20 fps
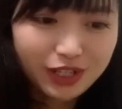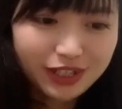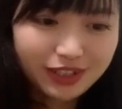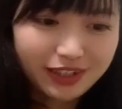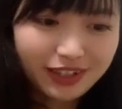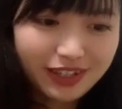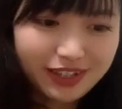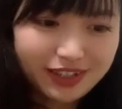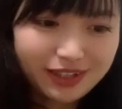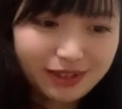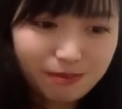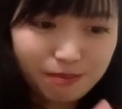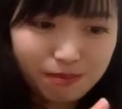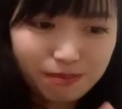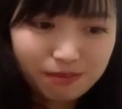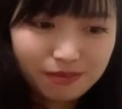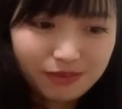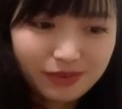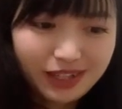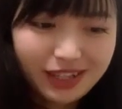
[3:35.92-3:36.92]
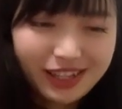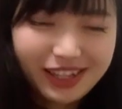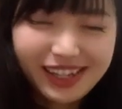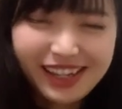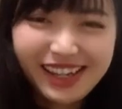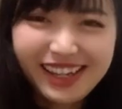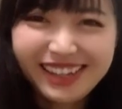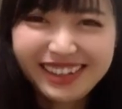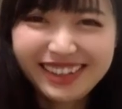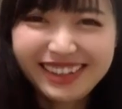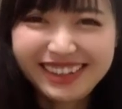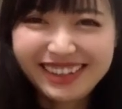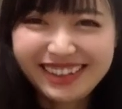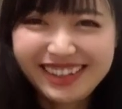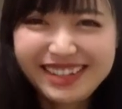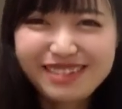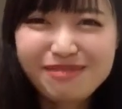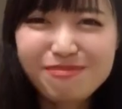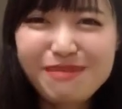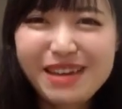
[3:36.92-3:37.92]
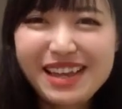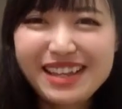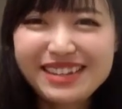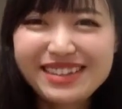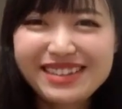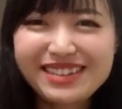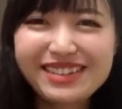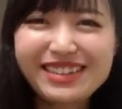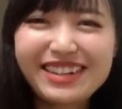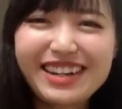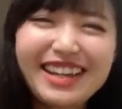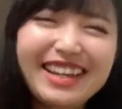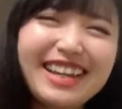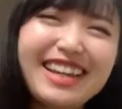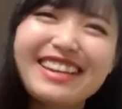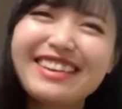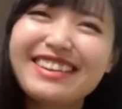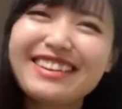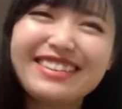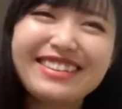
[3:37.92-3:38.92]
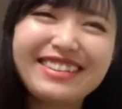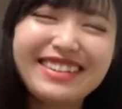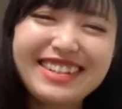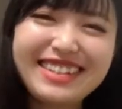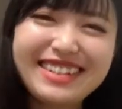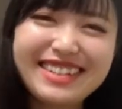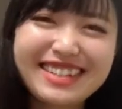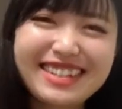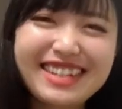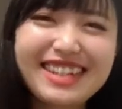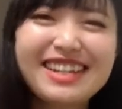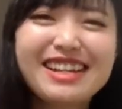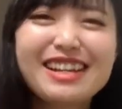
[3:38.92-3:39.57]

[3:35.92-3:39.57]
this pencil. I cannot do it.